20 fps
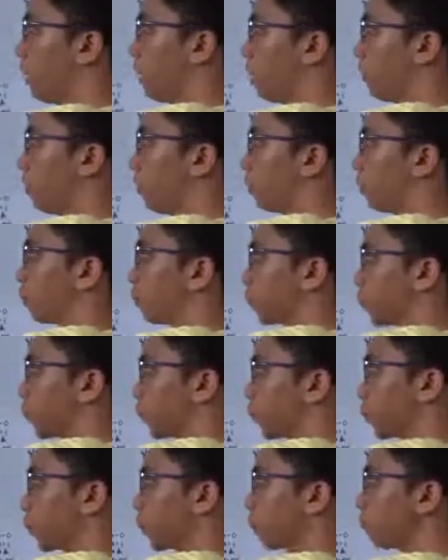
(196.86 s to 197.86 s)
of
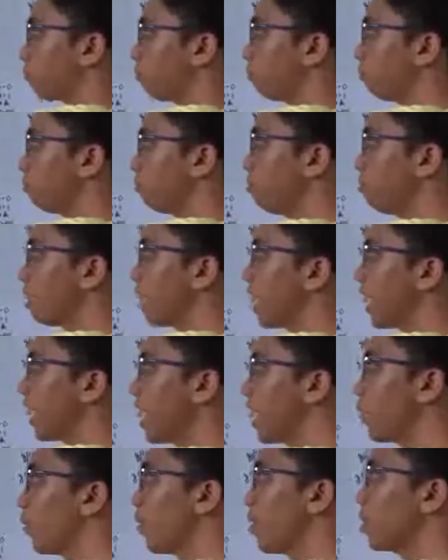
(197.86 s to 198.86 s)

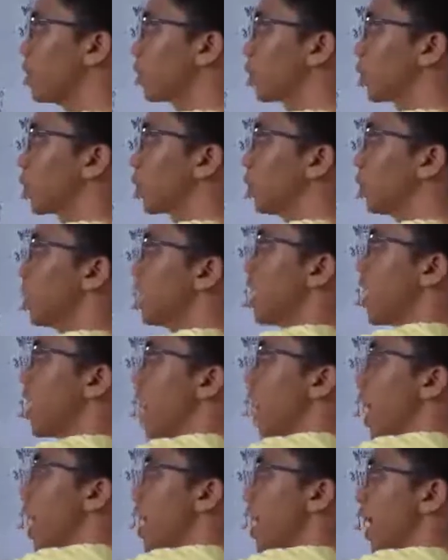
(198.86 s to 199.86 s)
e raised to
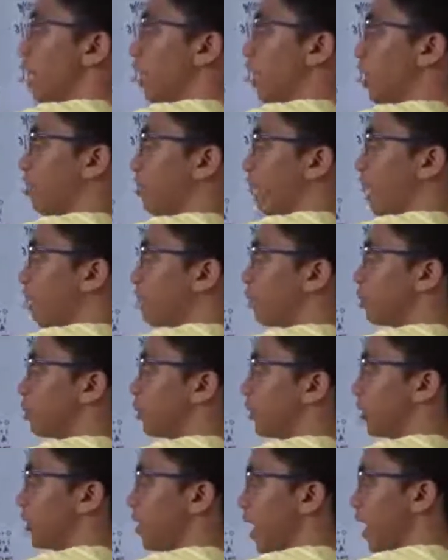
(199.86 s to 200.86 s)
negative s
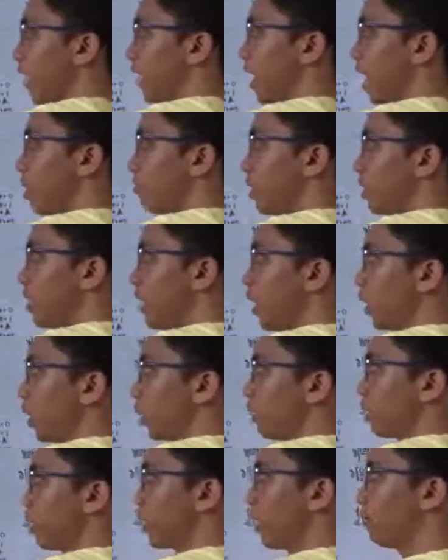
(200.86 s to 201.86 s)
plus a times t
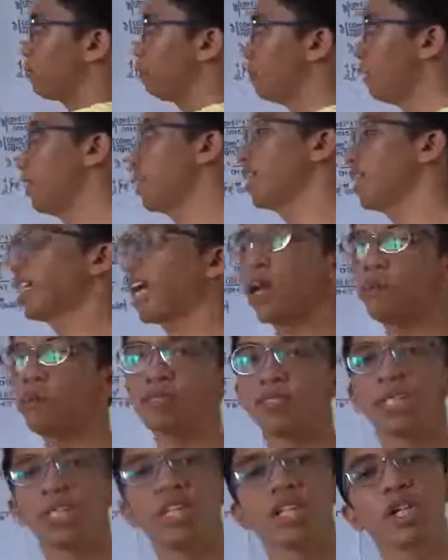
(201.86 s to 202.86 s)
cosine bt times
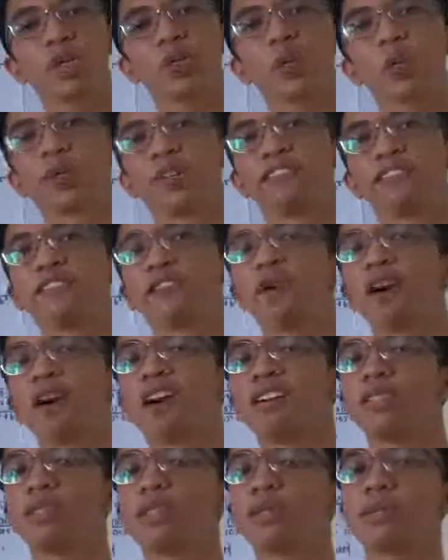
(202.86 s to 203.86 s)
t, in order for
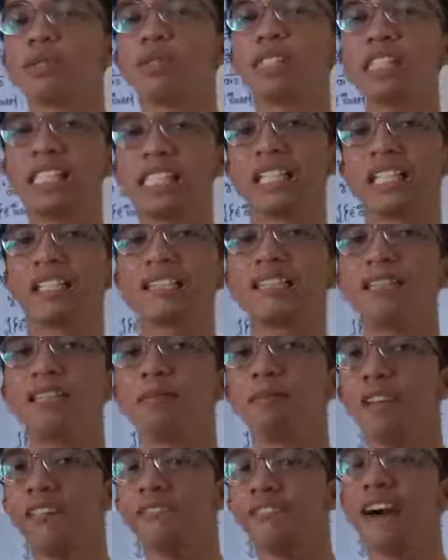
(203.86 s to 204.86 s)
us to easily
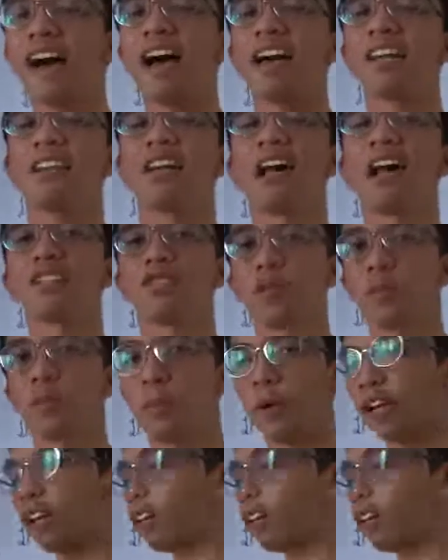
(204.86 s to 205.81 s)
simplify the algebraic